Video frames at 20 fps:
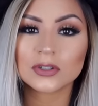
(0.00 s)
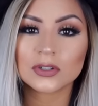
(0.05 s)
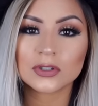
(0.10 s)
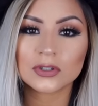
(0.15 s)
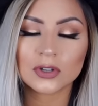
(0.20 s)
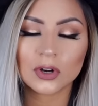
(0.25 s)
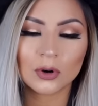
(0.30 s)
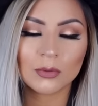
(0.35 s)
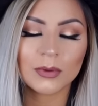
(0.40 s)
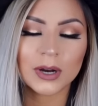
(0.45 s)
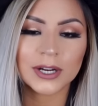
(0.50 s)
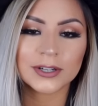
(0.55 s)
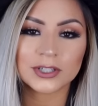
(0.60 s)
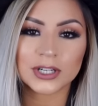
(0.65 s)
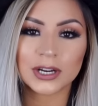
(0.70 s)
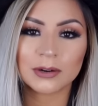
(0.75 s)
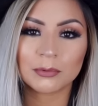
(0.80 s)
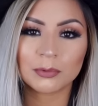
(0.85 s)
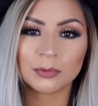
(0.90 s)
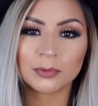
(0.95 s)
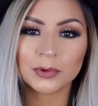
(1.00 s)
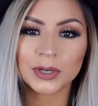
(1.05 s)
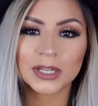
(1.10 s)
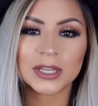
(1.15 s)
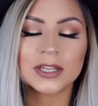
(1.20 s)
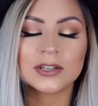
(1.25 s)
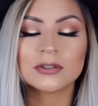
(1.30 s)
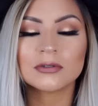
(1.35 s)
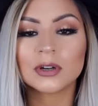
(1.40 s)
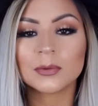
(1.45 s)
so much I
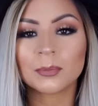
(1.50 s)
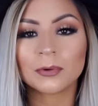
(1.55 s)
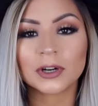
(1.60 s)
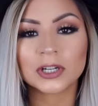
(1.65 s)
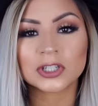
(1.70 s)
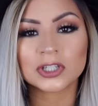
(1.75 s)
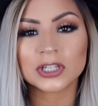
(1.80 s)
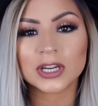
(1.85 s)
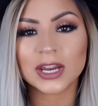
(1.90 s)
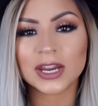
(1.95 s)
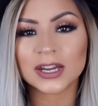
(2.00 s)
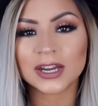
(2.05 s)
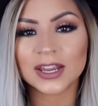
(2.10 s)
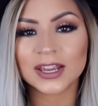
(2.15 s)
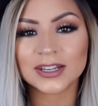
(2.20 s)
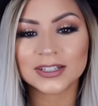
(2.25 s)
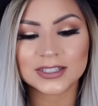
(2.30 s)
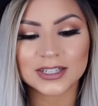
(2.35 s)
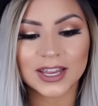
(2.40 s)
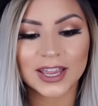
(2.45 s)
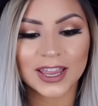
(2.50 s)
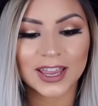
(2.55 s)
really do appreciate it